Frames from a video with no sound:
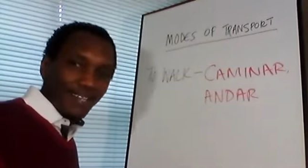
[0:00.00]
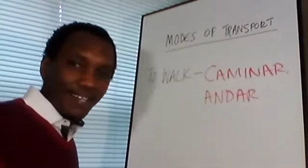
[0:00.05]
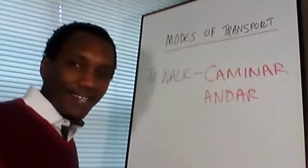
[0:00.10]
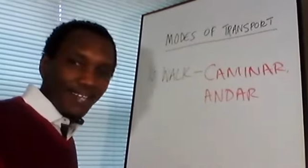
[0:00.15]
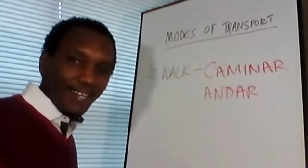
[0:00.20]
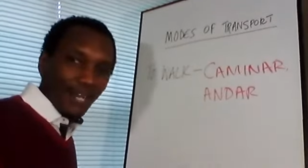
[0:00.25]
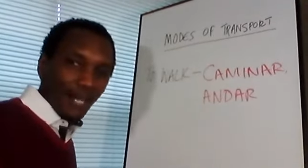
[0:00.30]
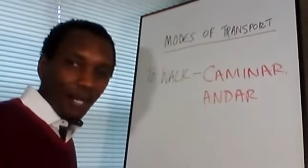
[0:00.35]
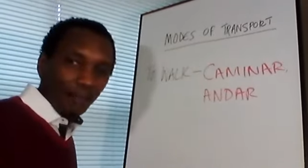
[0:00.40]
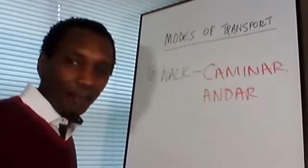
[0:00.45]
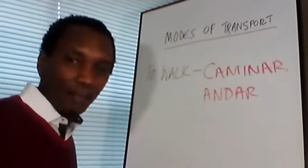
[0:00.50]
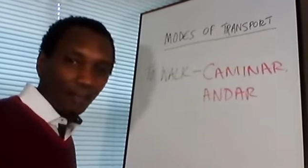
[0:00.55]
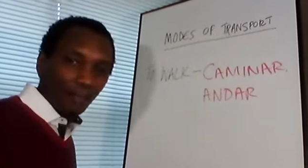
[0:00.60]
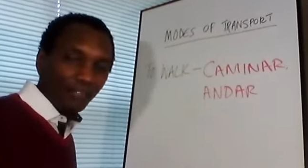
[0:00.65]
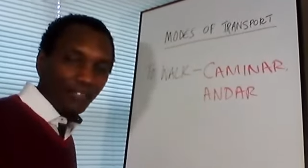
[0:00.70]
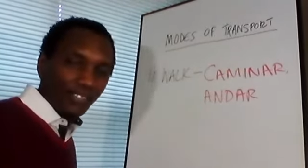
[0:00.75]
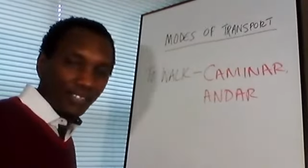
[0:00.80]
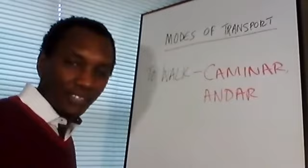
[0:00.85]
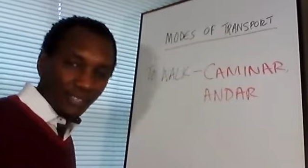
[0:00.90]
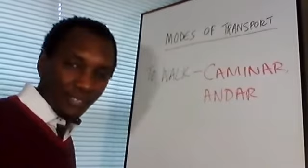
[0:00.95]
And how about
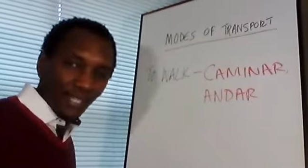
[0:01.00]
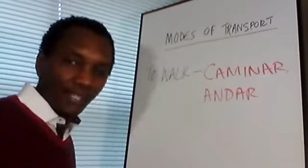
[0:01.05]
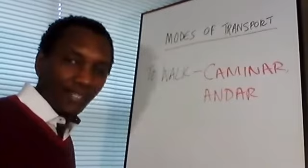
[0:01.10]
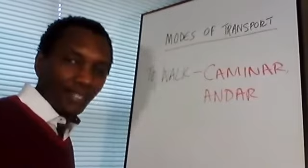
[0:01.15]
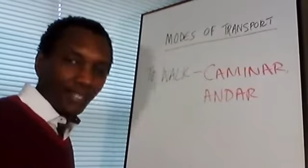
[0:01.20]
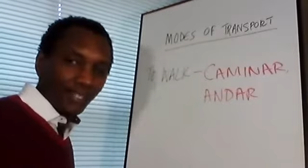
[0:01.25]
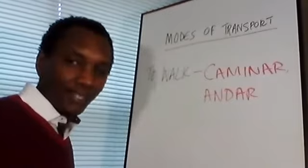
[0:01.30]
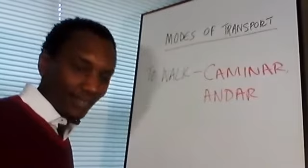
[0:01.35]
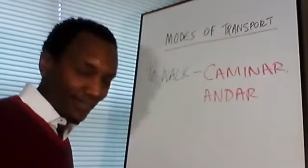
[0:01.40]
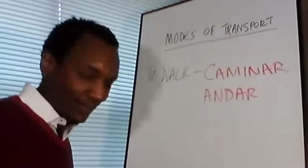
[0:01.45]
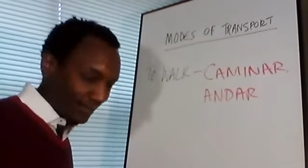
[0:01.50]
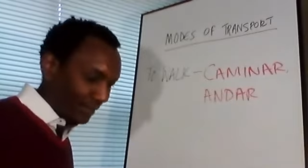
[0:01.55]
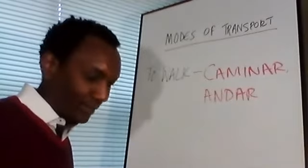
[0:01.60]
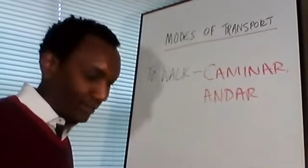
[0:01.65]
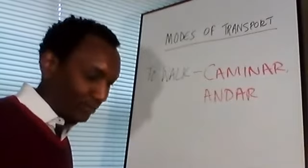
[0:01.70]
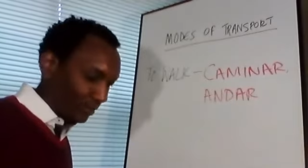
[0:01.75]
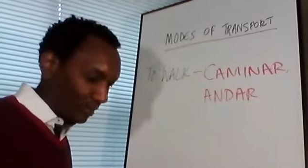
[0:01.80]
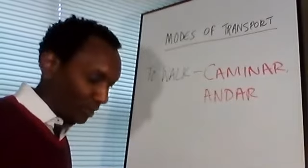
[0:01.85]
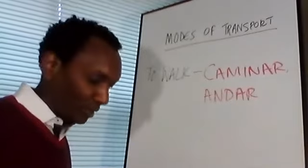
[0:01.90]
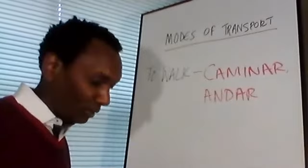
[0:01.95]
the second?
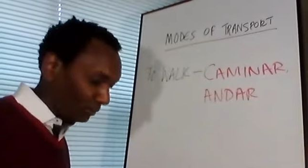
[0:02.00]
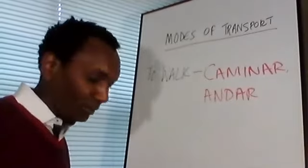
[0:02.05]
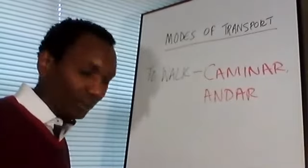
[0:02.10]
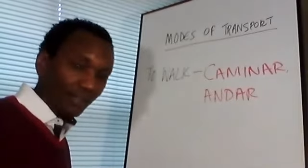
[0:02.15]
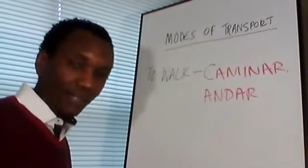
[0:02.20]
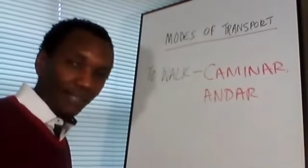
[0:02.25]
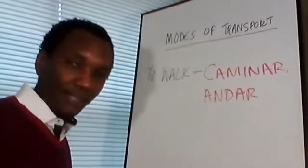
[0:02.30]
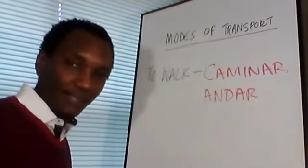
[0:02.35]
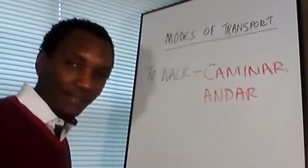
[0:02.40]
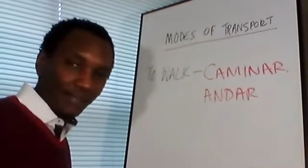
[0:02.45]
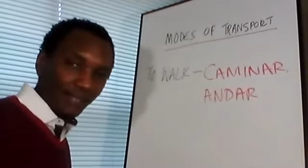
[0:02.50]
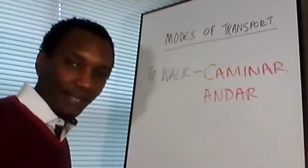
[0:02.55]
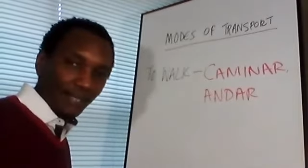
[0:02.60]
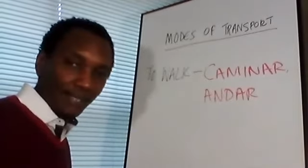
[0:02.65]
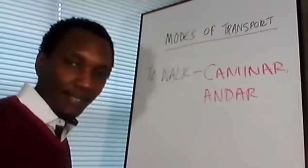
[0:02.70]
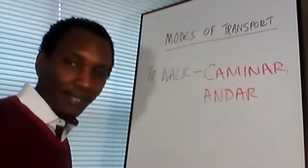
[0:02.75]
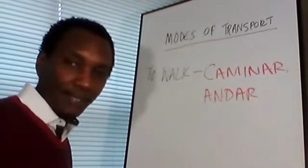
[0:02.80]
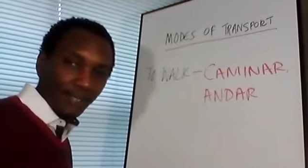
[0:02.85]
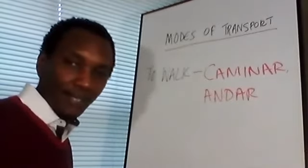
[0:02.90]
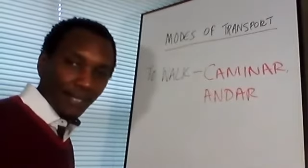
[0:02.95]
Can we call it the
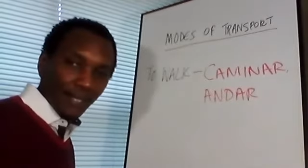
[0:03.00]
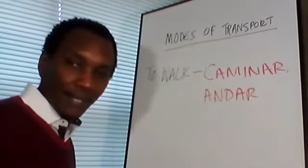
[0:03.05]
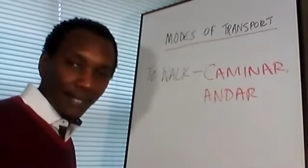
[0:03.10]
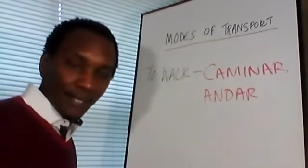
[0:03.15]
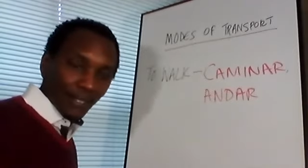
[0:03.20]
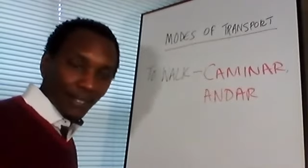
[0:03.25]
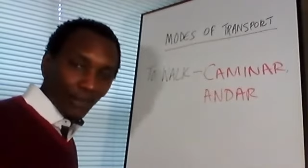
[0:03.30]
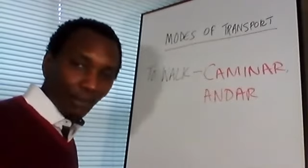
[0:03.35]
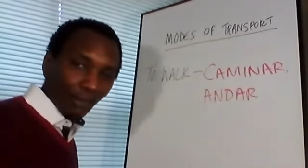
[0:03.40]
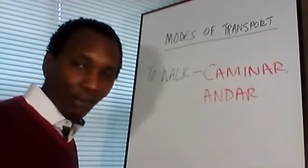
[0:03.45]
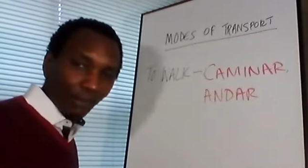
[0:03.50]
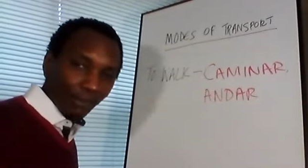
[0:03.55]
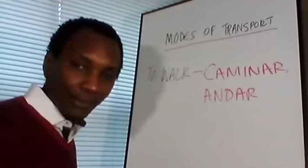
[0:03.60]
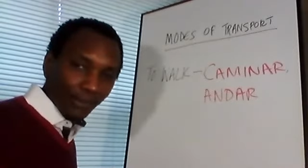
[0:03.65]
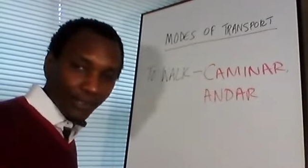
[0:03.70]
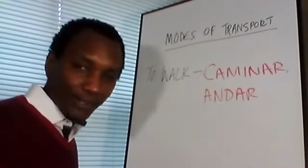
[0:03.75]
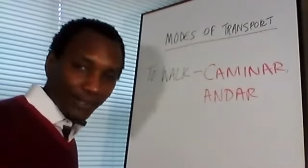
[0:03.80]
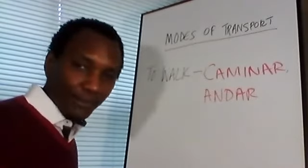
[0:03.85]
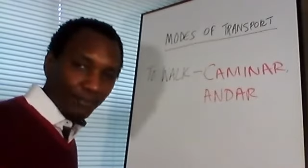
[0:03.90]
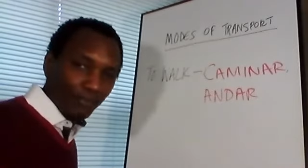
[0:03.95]
second
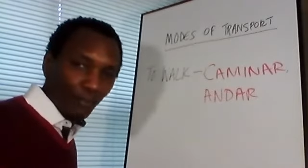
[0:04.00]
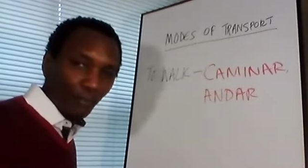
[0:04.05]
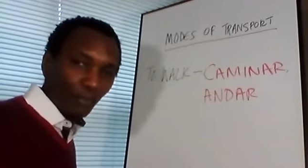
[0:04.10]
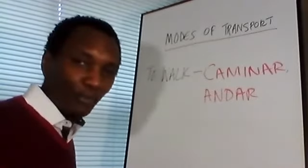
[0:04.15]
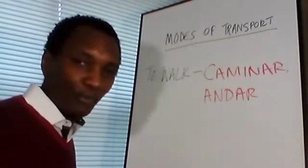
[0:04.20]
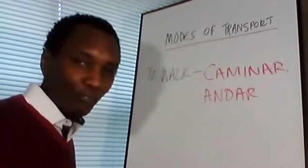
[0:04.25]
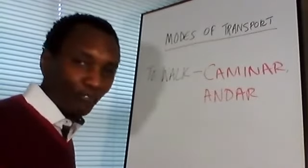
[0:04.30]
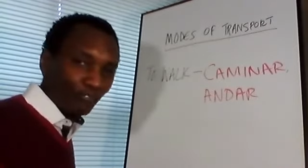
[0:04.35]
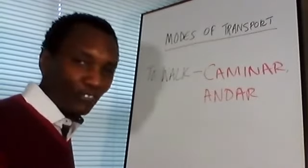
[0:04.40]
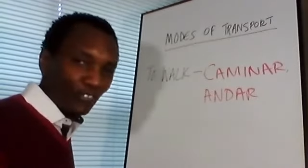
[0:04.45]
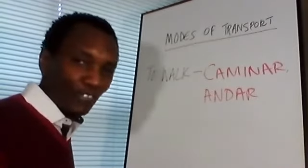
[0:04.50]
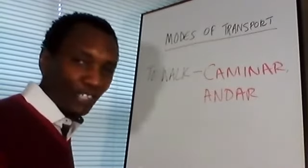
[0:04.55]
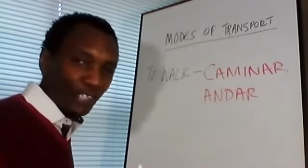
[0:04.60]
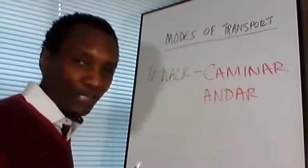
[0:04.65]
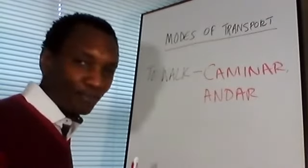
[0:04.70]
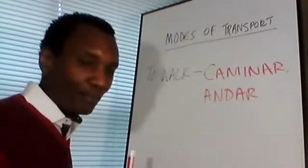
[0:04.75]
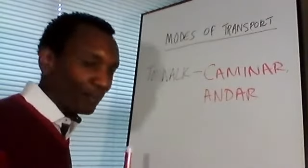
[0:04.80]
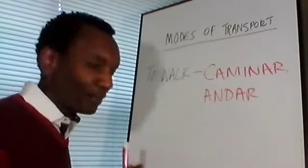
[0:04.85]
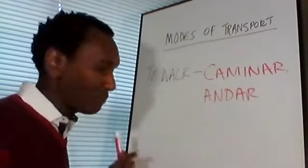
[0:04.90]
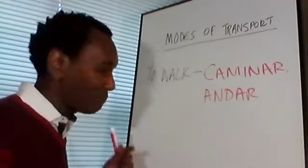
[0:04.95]
oldest mode of transport?